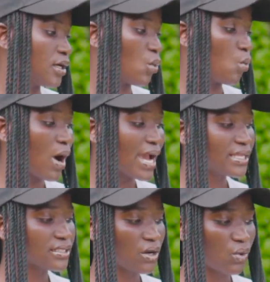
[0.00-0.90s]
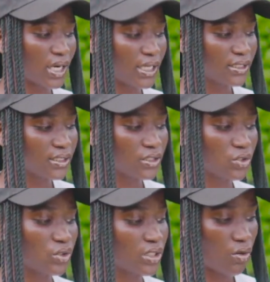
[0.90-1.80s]
Why is our heart
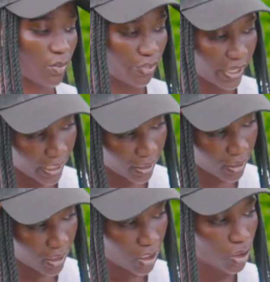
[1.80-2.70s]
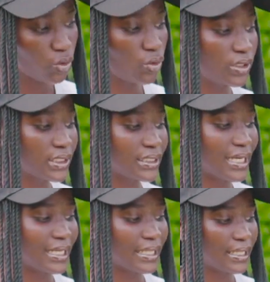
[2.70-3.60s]
not our brain, not
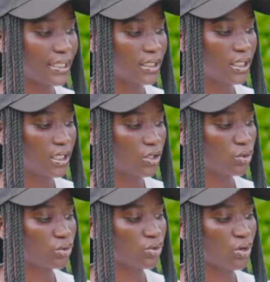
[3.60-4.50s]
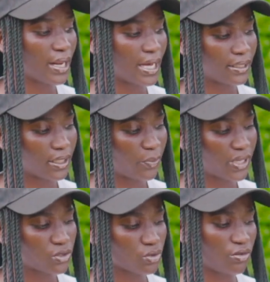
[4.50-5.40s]
all other
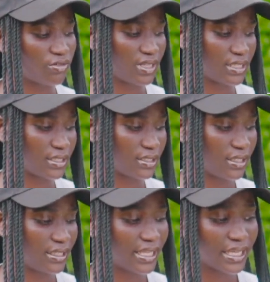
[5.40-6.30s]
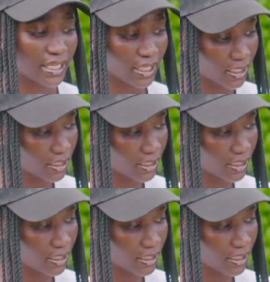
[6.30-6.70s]
parts of us? The key?